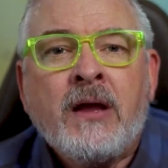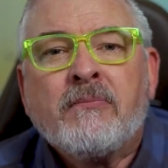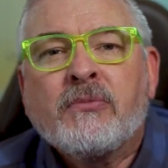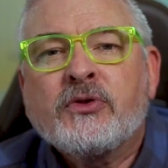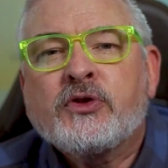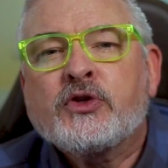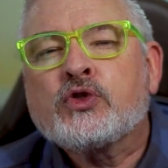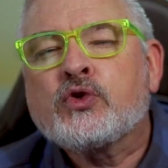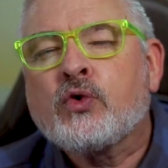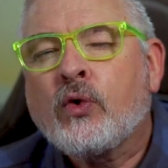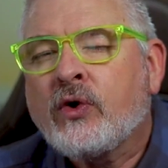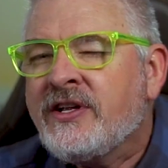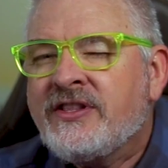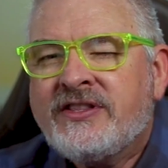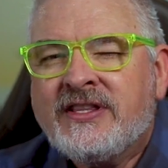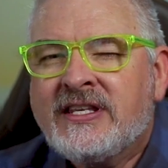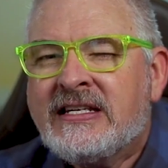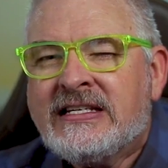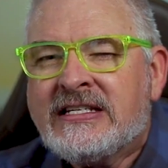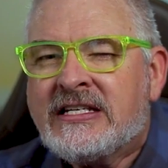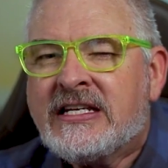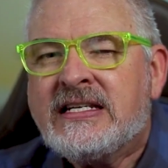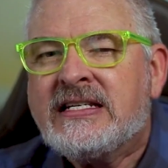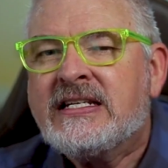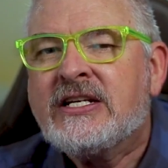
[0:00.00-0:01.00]
But the story
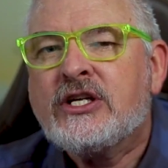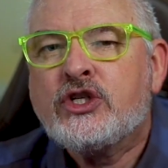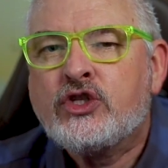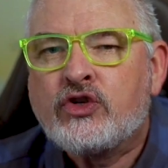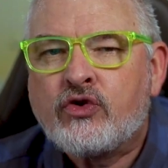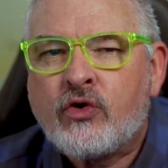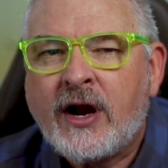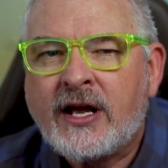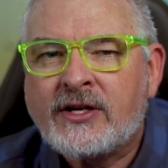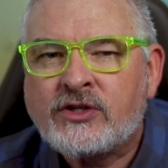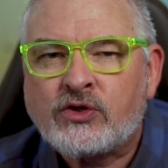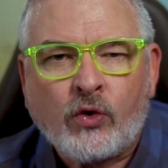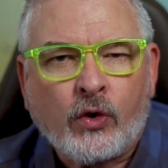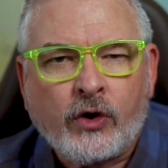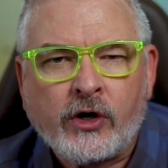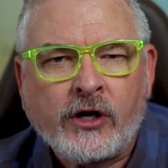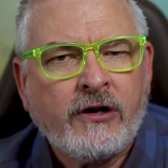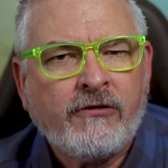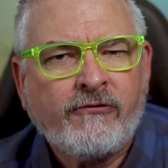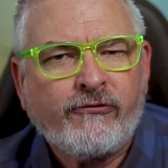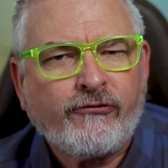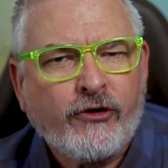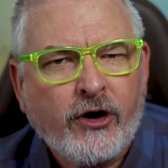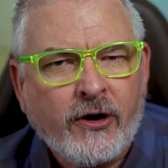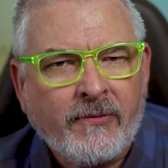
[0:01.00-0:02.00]
then didn't address or
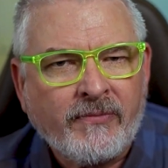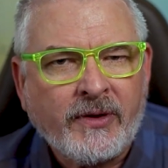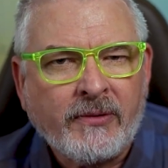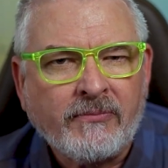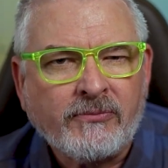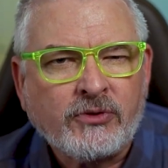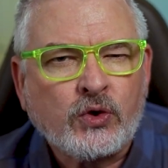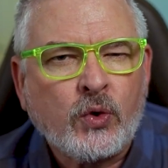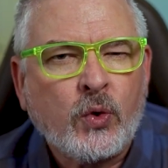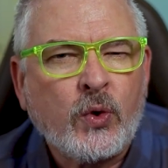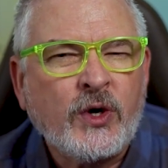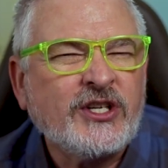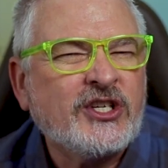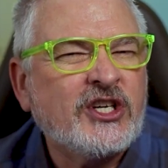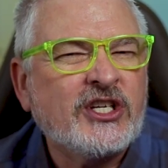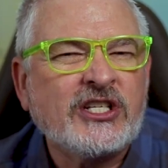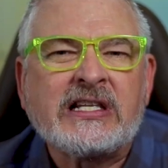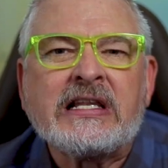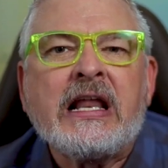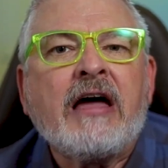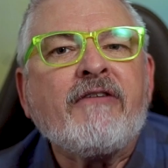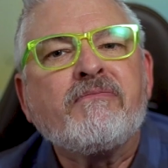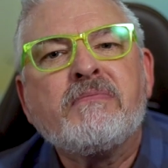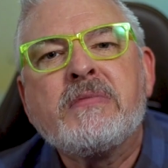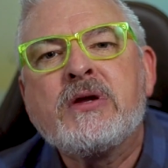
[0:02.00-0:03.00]
confirm them, so it just
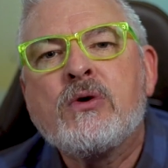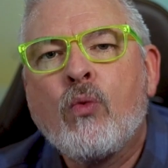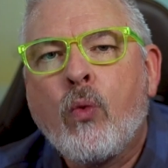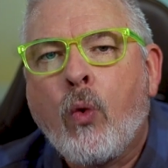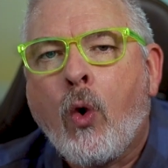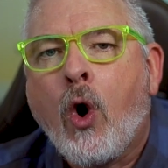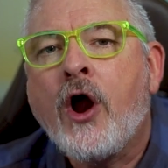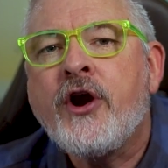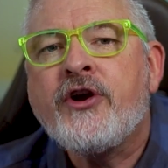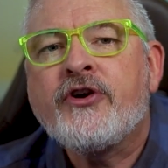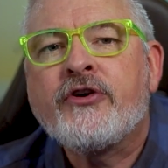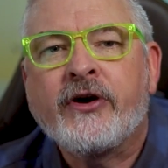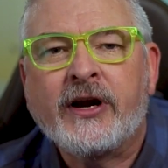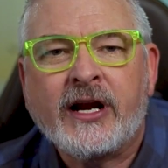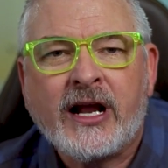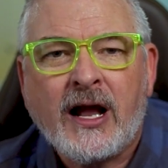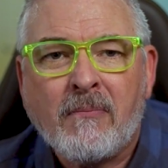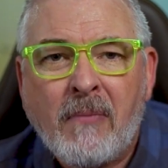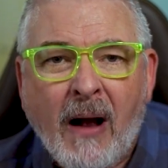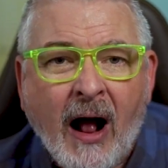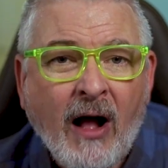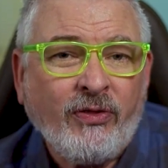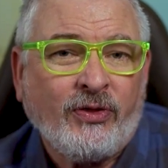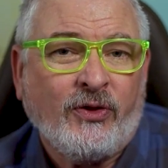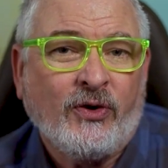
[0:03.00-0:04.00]
left me wondering
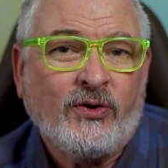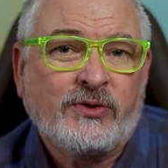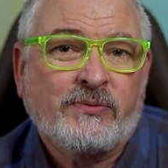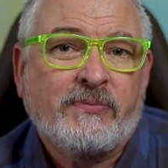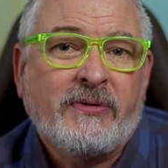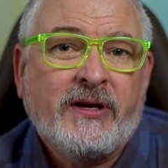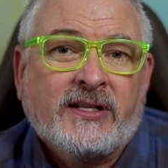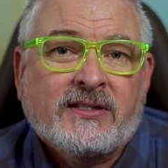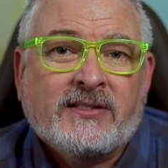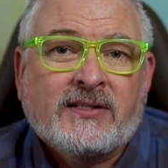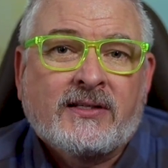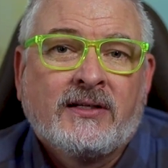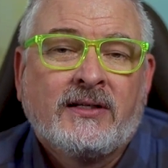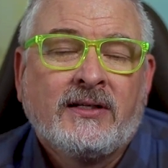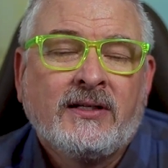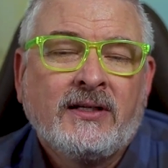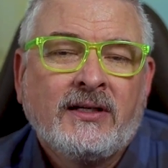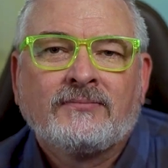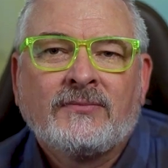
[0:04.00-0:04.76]
about those bits.